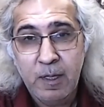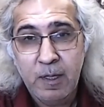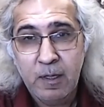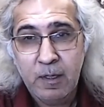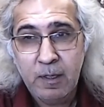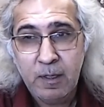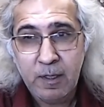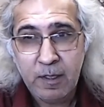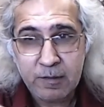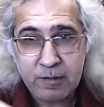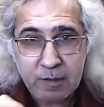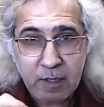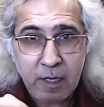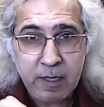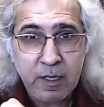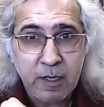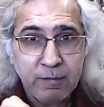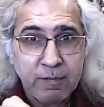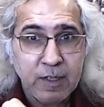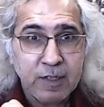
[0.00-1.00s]
It's kind
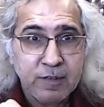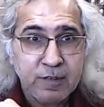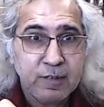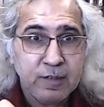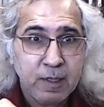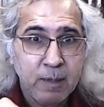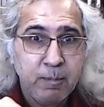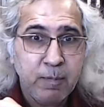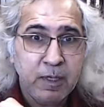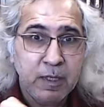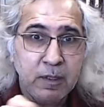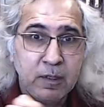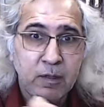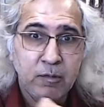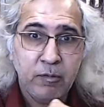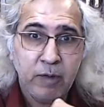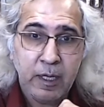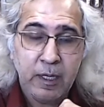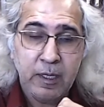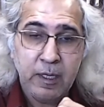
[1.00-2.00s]
of the similar
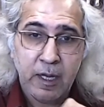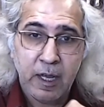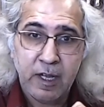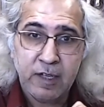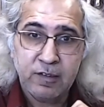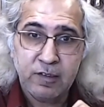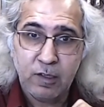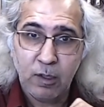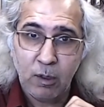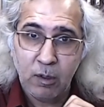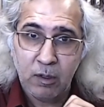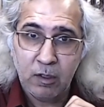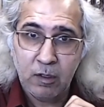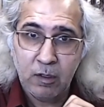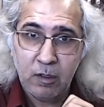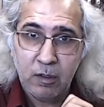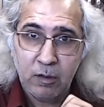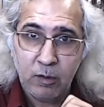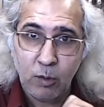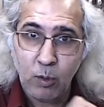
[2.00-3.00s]
vein as the
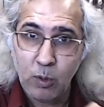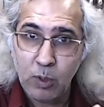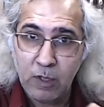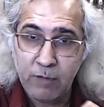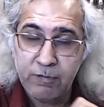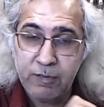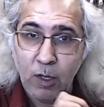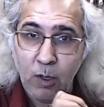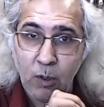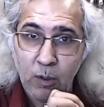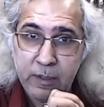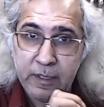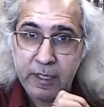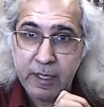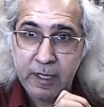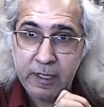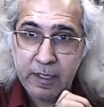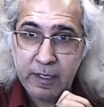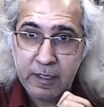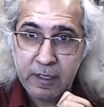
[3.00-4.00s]
role of the
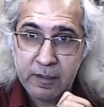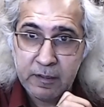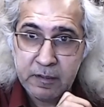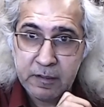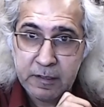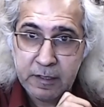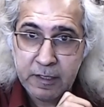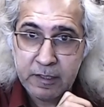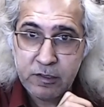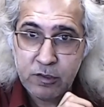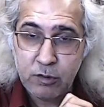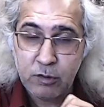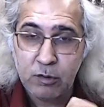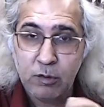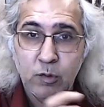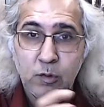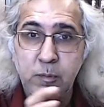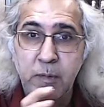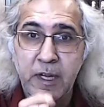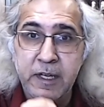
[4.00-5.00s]
organic intellectual
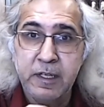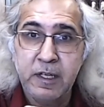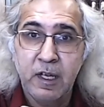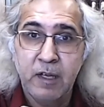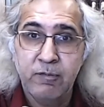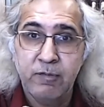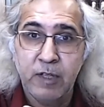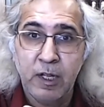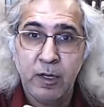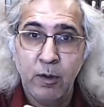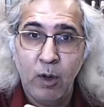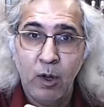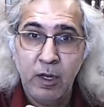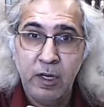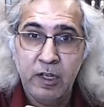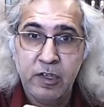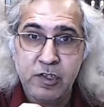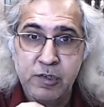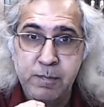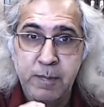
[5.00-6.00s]
who might have the
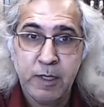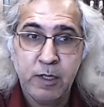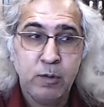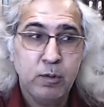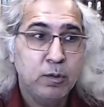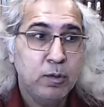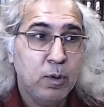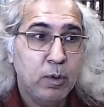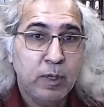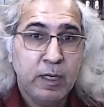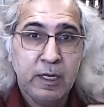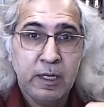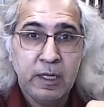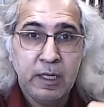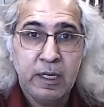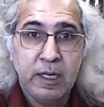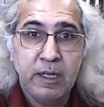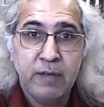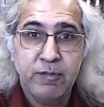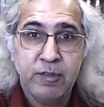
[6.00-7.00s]
knowledge but who go and
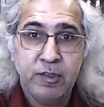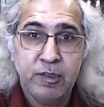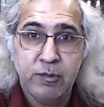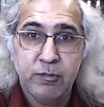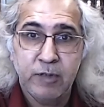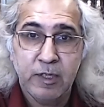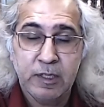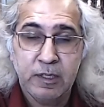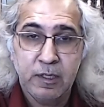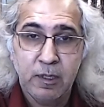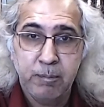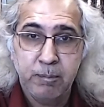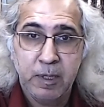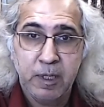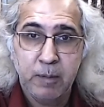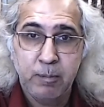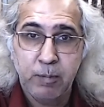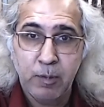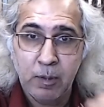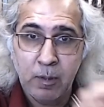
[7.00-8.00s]
lives with the
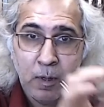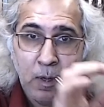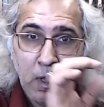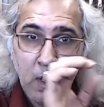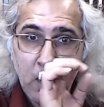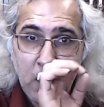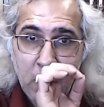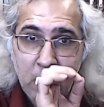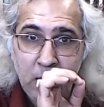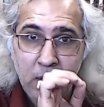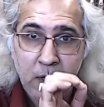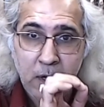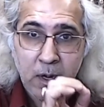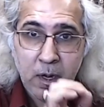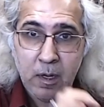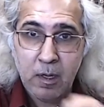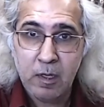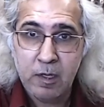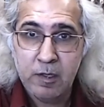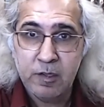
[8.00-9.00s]
people,
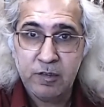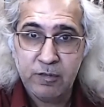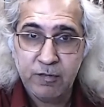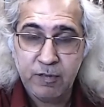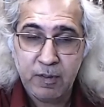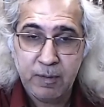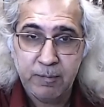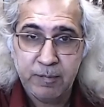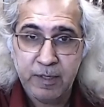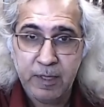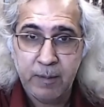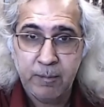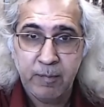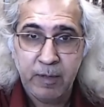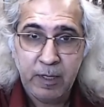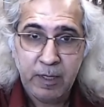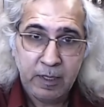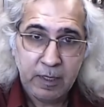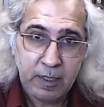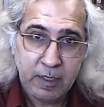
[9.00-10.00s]
learns from them,
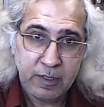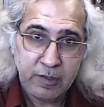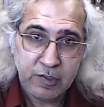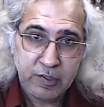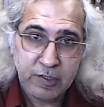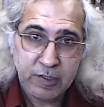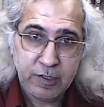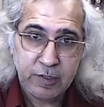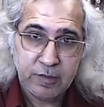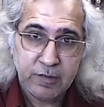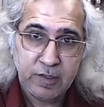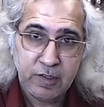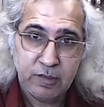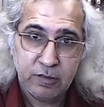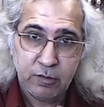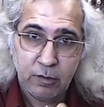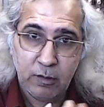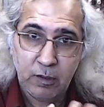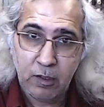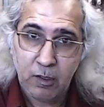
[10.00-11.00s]
and shares his
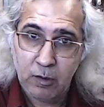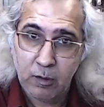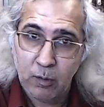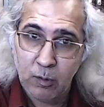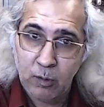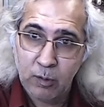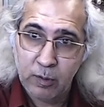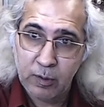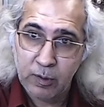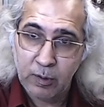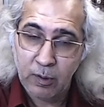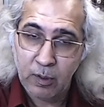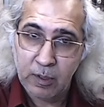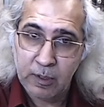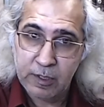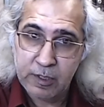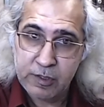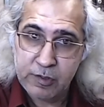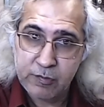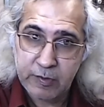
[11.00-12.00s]
or her own
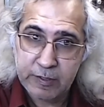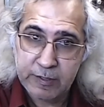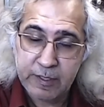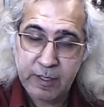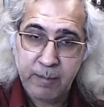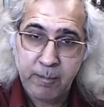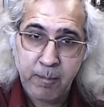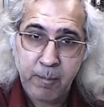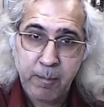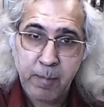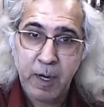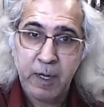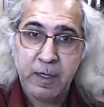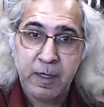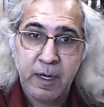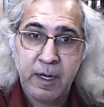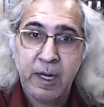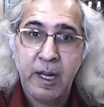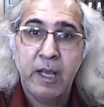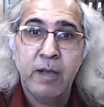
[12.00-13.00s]
knowledge with them, but
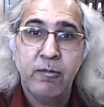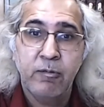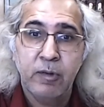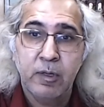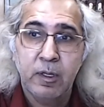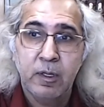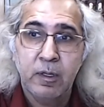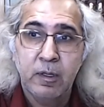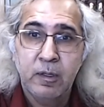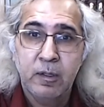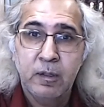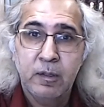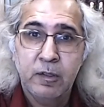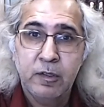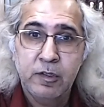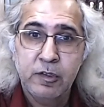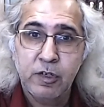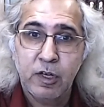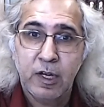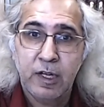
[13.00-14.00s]
never
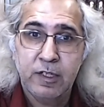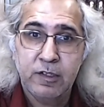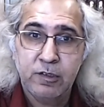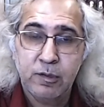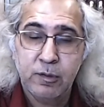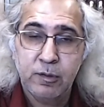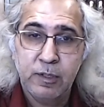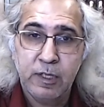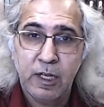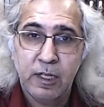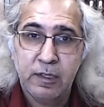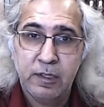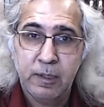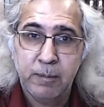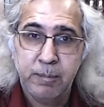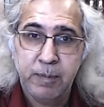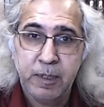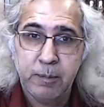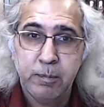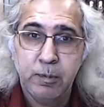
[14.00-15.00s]
tries to tell the
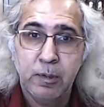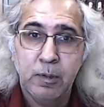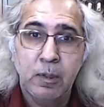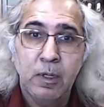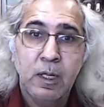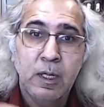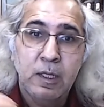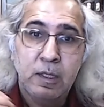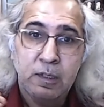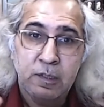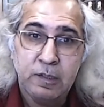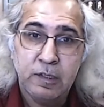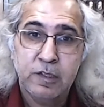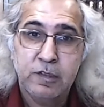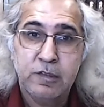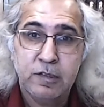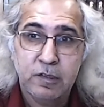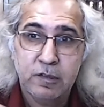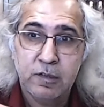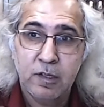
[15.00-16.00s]
people this
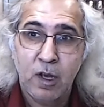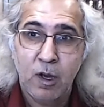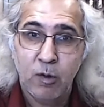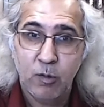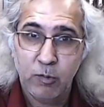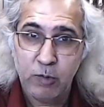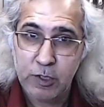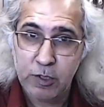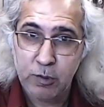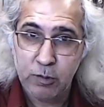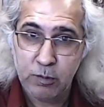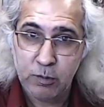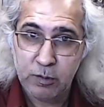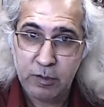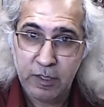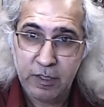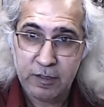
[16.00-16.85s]
is how we do things